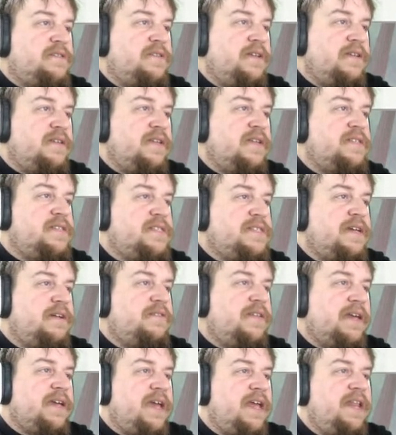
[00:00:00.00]
it didn't
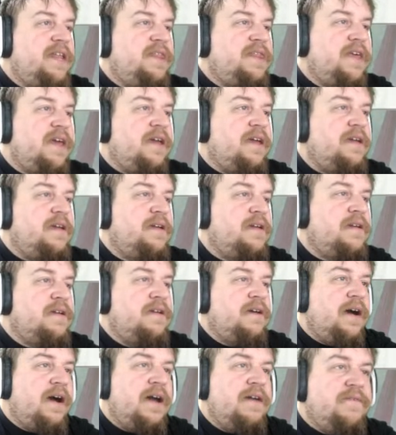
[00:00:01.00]
sound like anything
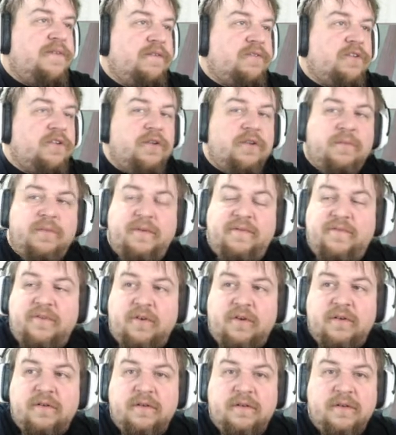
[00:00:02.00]
I've ever heard
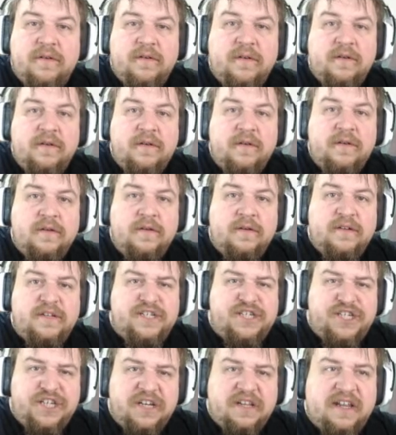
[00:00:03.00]
before.
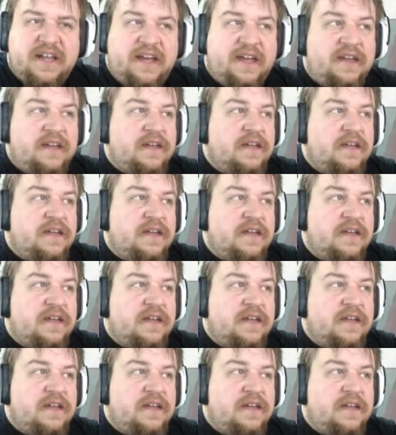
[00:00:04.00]
Chilling.